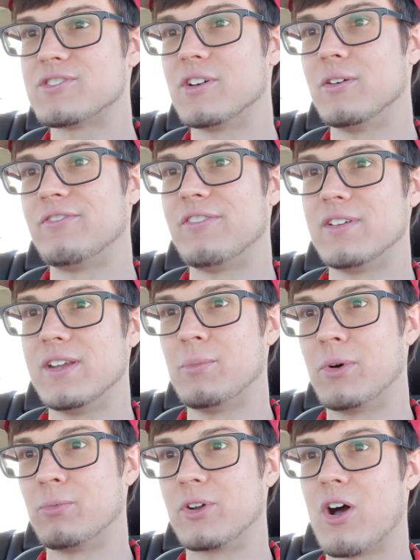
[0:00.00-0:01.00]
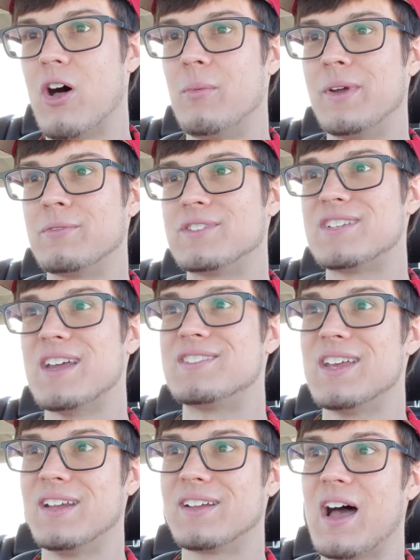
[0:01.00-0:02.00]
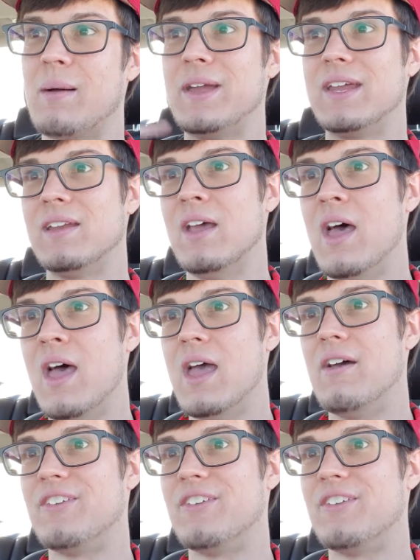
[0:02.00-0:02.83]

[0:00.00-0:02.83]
so if anyone would call me, it would say it's incoming.